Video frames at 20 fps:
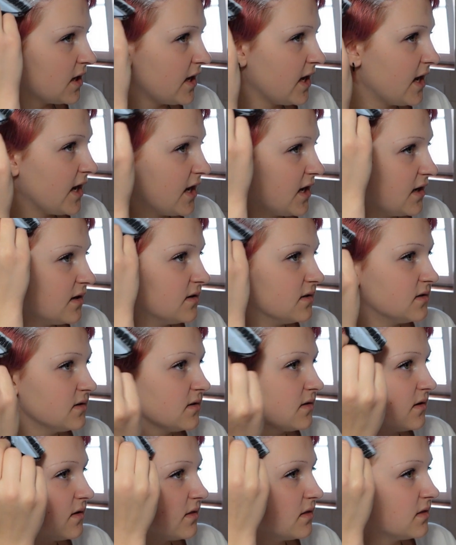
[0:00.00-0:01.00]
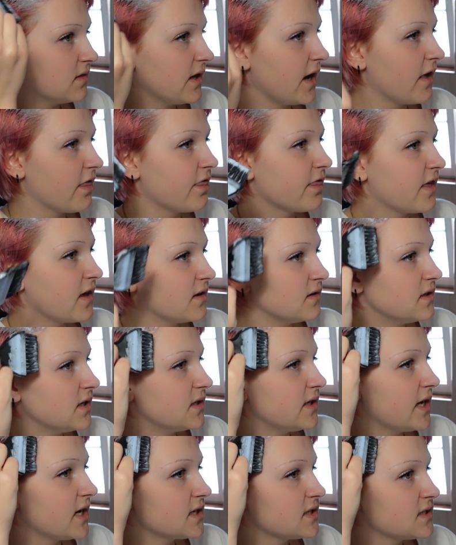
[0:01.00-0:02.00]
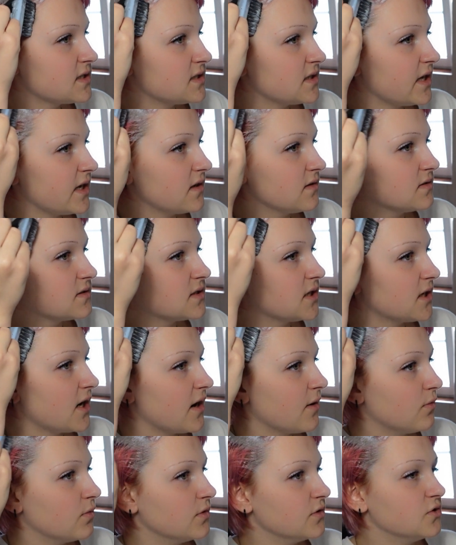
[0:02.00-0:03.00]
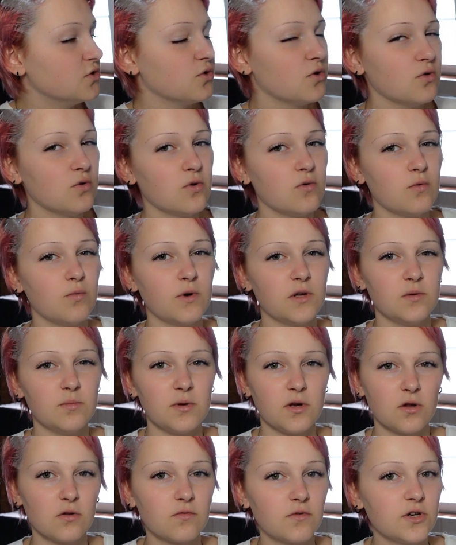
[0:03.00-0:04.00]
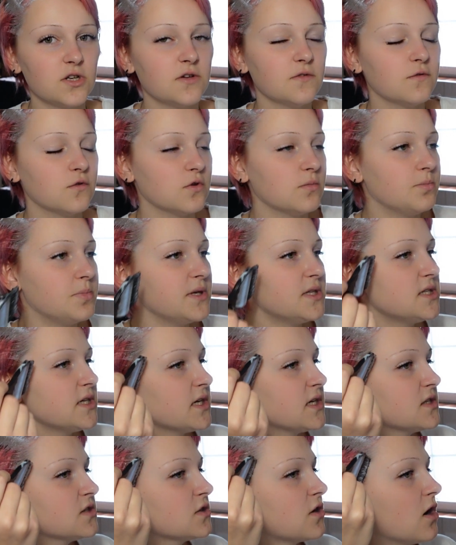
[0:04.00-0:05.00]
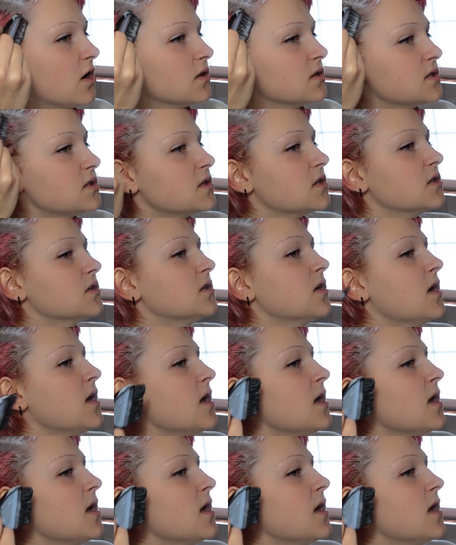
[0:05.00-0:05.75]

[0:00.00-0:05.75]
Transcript: And I think the next nails that I will do will be already for BTS concert.